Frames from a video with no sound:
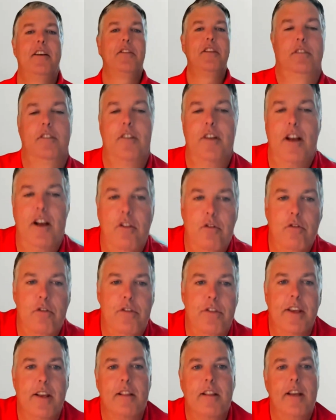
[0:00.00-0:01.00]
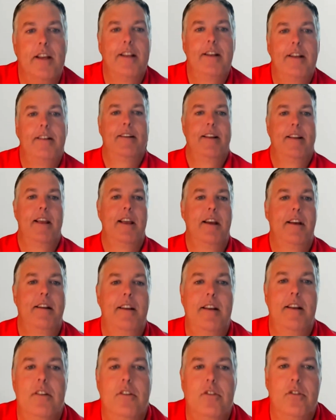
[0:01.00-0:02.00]
the other thing that Ed
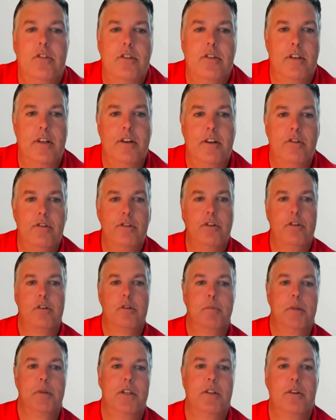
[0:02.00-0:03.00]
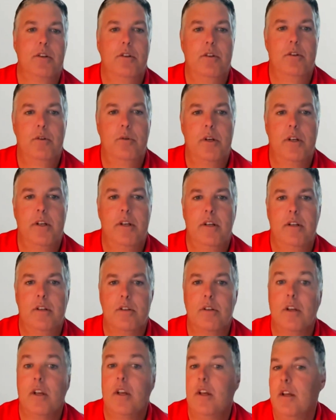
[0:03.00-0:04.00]
has introduced me to
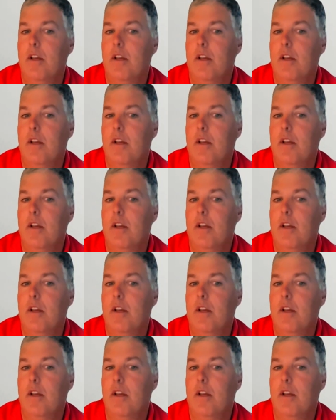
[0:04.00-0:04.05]
is